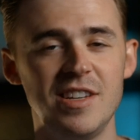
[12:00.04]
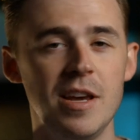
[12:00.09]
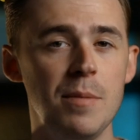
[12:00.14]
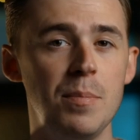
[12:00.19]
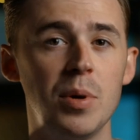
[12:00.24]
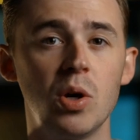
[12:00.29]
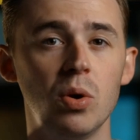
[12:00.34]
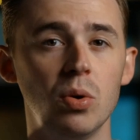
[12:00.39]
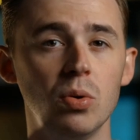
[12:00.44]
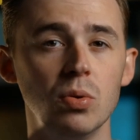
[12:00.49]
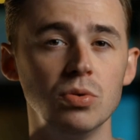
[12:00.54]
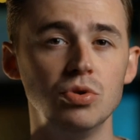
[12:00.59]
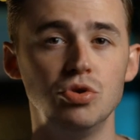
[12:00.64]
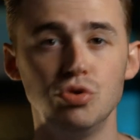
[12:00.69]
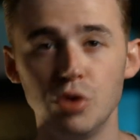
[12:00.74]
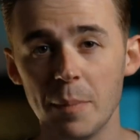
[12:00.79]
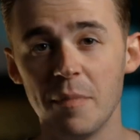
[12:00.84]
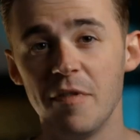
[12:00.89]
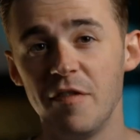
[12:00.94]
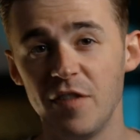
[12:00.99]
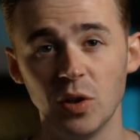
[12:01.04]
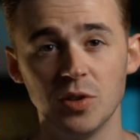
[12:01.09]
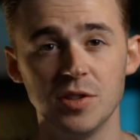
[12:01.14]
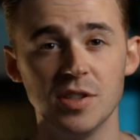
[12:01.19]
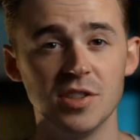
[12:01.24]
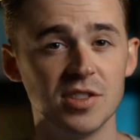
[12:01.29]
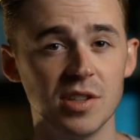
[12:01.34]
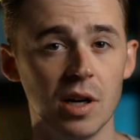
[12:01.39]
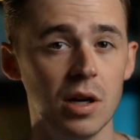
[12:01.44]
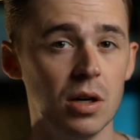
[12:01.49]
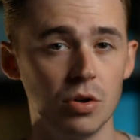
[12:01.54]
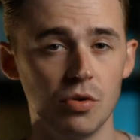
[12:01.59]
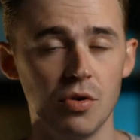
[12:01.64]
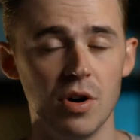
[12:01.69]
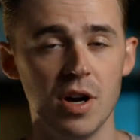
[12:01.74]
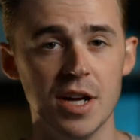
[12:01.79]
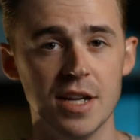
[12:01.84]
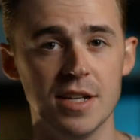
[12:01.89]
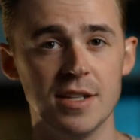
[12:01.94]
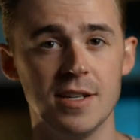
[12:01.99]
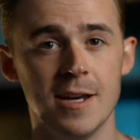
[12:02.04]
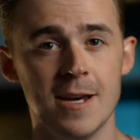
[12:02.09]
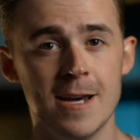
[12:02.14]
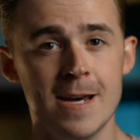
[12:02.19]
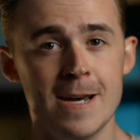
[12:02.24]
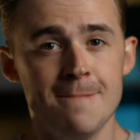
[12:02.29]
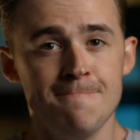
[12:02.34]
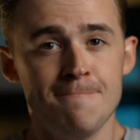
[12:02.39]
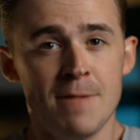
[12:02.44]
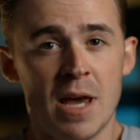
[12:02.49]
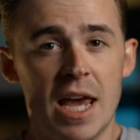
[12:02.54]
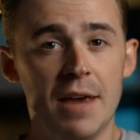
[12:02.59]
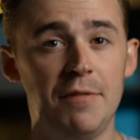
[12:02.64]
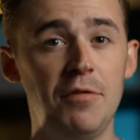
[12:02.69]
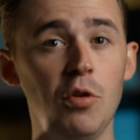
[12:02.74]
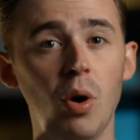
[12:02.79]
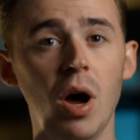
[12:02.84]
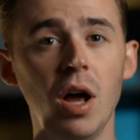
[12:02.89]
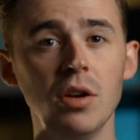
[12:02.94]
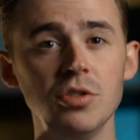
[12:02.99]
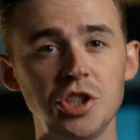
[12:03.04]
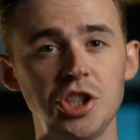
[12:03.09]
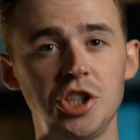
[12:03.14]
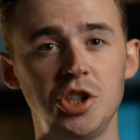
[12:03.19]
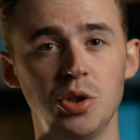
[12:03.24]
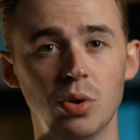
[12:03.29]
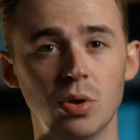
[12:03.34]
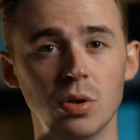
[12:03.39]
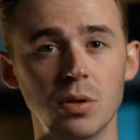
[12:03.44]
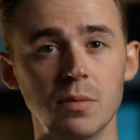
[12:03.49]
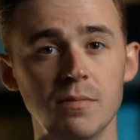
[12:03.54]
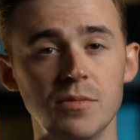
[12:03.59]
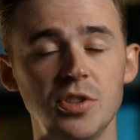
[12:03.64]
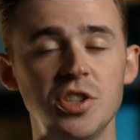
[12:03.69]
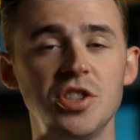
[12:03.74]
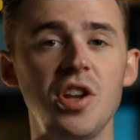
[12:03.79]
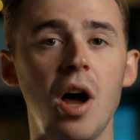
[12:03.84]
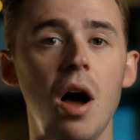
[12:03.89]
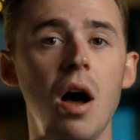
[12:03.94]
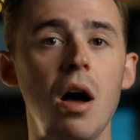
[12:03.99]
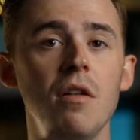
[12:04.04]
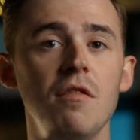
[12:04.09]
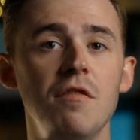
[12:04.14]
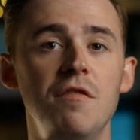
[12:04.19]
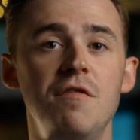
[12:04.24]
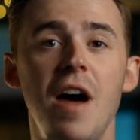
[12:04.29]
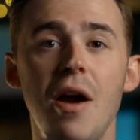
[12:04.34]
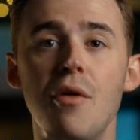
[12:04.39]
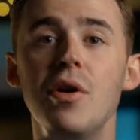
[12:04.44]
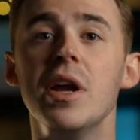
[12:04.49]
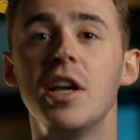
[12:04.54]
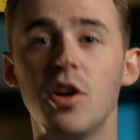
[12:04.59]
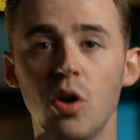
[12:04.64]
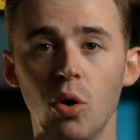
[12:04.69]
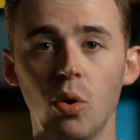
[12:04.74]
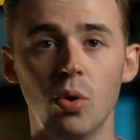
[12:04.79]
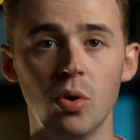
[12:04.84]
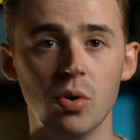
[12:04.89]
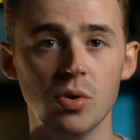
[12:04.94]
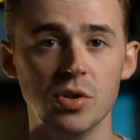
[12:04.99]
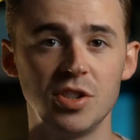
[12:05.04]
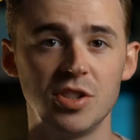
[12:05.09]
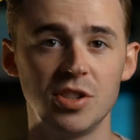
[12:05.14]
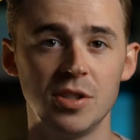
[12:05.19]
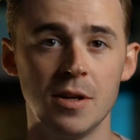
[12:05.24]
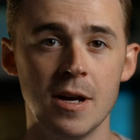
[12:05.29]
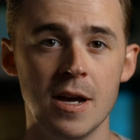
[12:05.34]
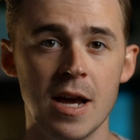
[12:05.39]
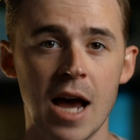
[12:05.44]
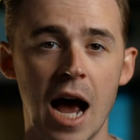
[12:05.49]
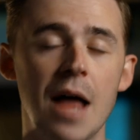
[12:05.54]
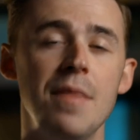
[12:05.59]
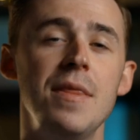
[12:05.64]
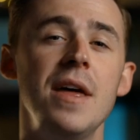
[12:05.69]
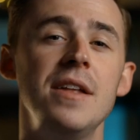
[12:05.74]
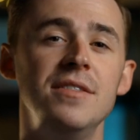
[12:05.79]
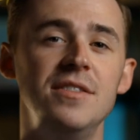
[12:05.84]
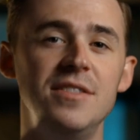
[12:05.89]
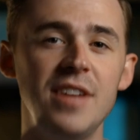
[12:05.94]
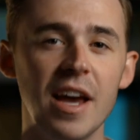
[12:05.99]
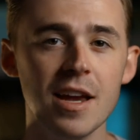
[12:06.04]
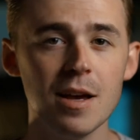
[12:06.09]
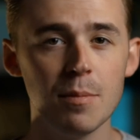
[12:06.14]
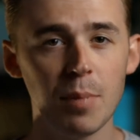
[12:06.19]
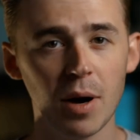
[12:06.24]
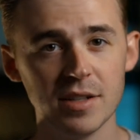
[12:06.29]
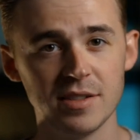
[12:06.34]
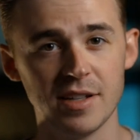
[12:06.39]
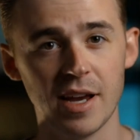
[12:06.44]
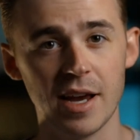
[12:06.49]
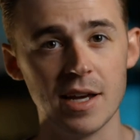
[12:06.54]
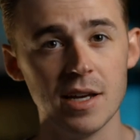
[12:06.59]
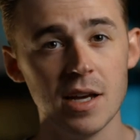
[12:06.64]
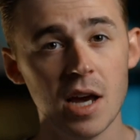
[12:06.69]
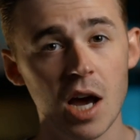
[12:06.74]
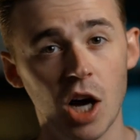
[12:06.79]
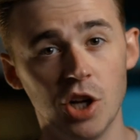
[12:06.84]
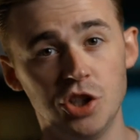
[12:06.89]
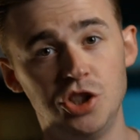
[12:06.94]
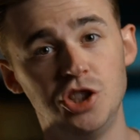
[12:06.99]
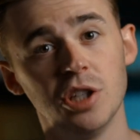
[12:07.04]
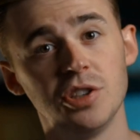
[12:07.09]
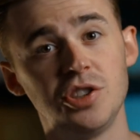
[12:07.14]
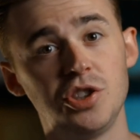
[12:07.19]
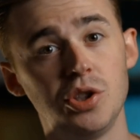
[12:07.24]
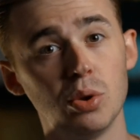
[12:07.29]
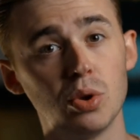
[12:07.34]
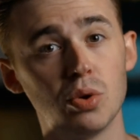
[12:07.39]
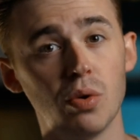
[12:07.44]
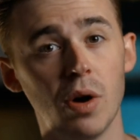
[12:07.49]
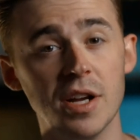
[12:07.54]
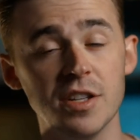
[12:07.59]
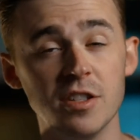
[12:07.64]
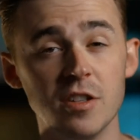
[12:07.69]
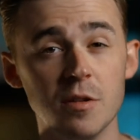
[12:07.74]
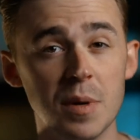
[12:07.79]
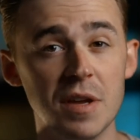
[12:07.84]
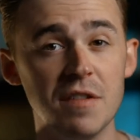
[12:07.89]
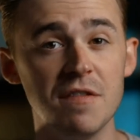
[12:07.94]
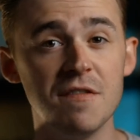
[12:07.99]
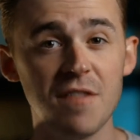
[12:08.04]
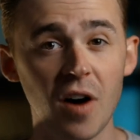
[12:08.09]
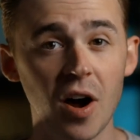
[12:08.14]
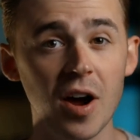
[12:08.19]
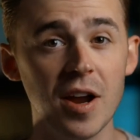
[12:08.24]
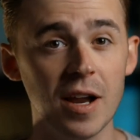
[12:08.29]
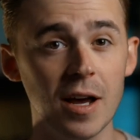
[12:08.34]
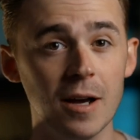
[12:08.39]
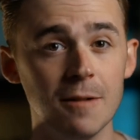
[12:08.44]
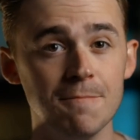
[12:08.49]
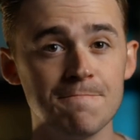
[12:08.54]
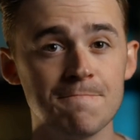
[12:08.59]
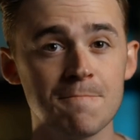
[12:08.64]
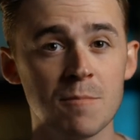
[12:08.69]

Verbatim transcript: typical drip filter style grind. If you're unsure, start very coarse, and then day by day, adjust your grind to be finer.